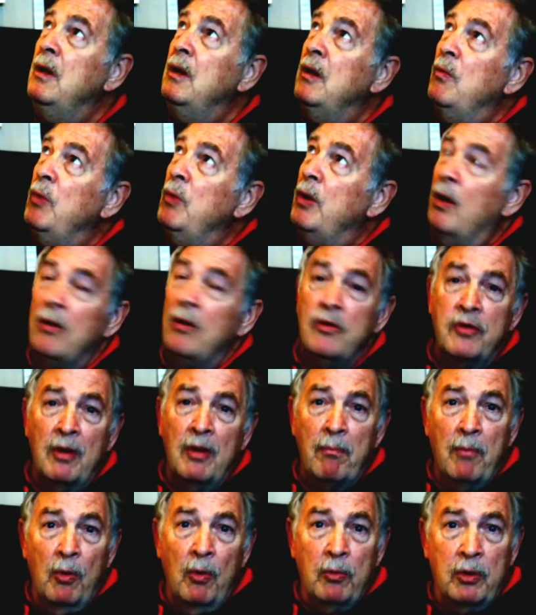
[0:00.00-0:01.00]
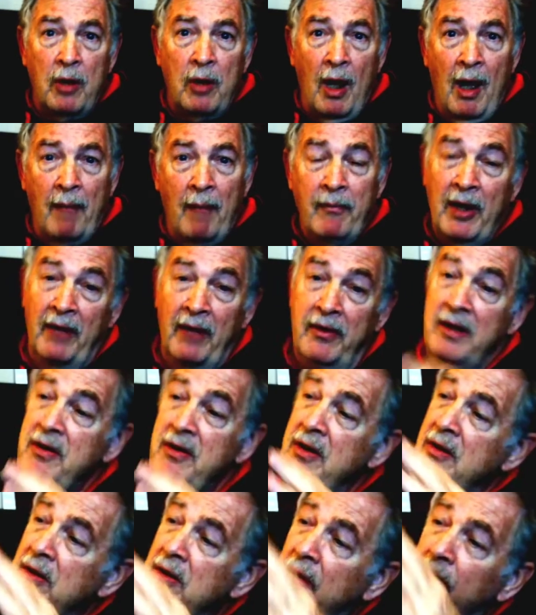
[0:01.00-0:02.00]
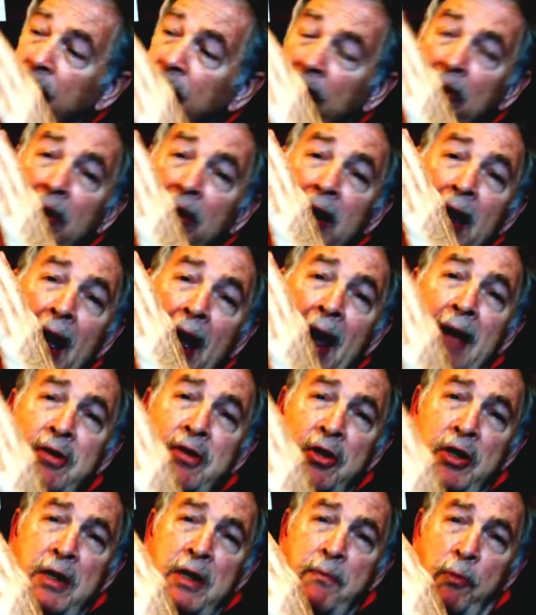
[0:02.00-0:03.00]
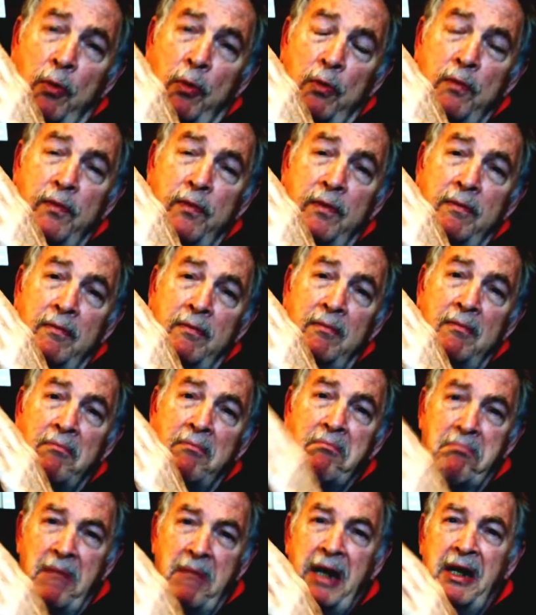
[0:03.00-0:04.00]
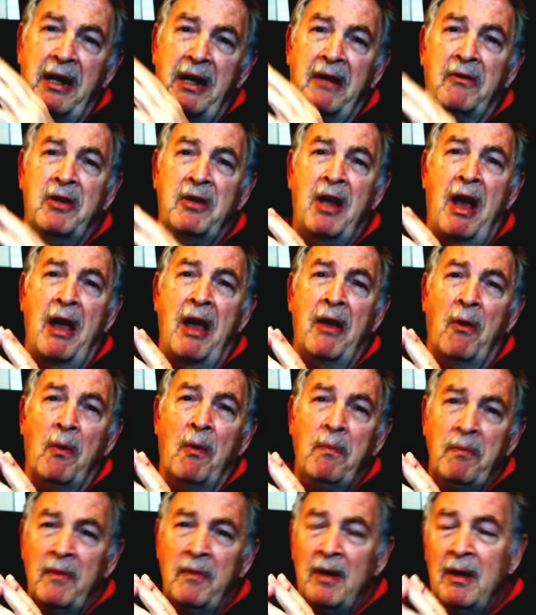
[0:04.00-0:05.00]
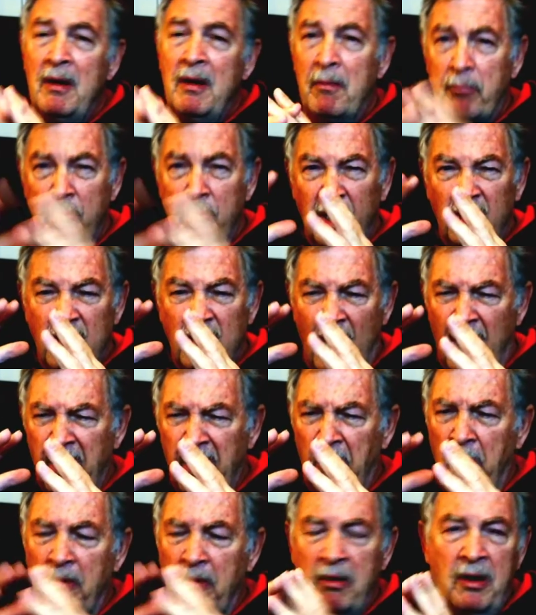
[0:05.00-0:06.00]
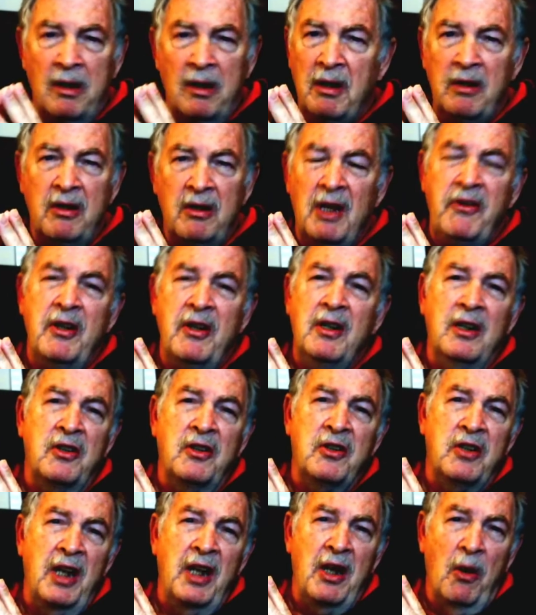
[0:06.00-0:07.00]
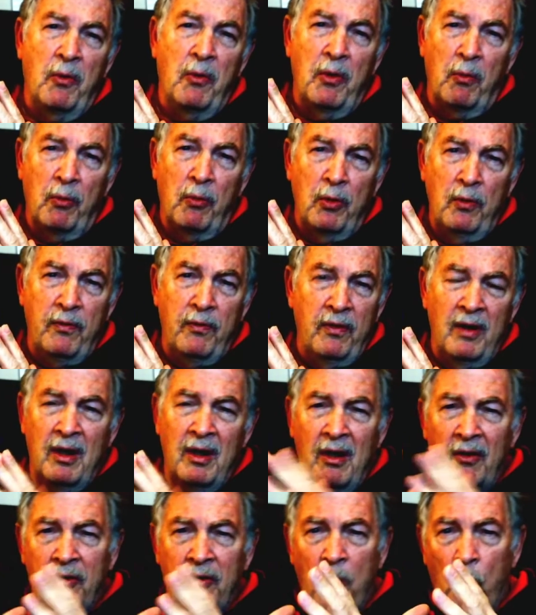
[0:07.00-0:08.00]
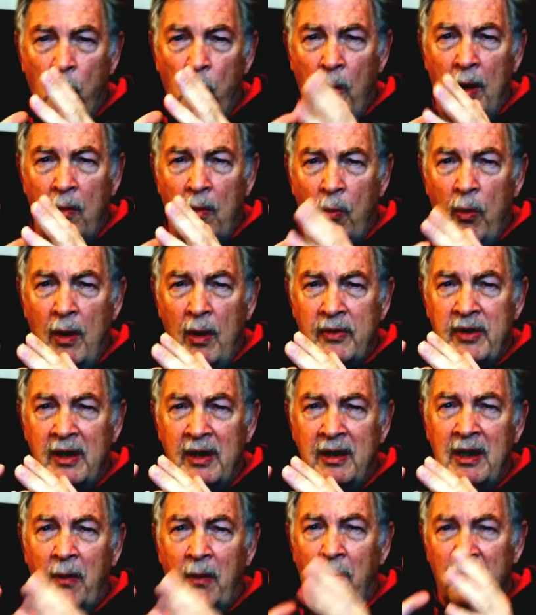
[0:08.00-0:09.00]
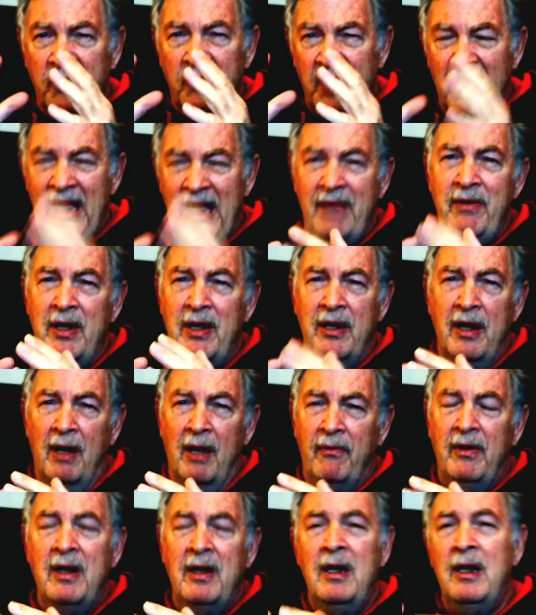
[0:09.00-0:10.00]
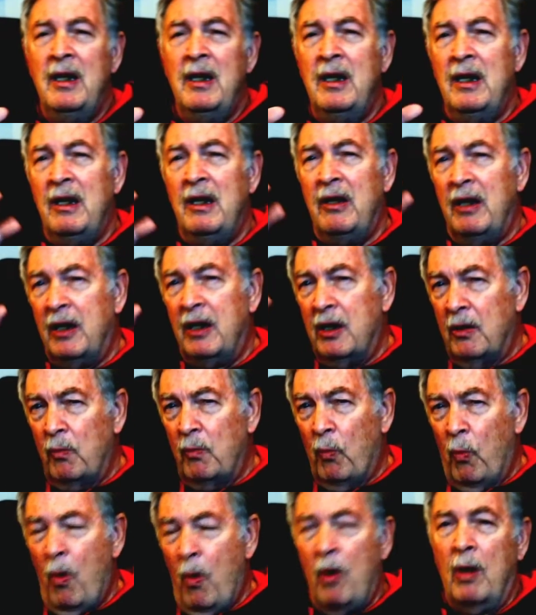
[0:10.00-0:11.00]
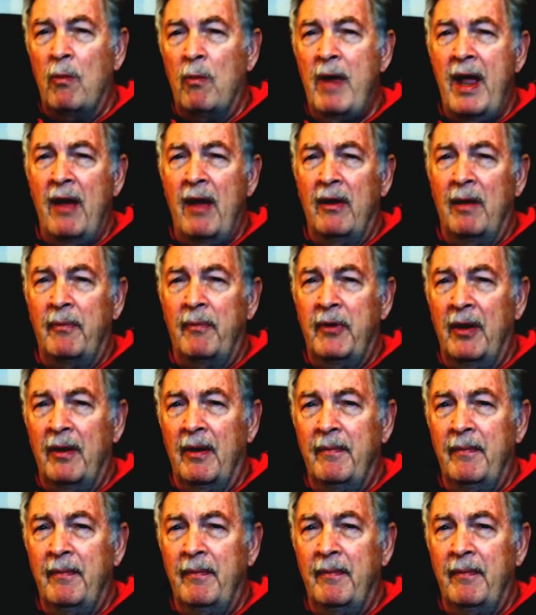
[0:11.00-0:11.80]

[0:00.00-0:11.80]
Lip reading: We heard something on top. Now this is a very high, steep roof made out of tile, brick tile. Nothing could stay on the roof. So what was it that was heavy enough that could walk around up there?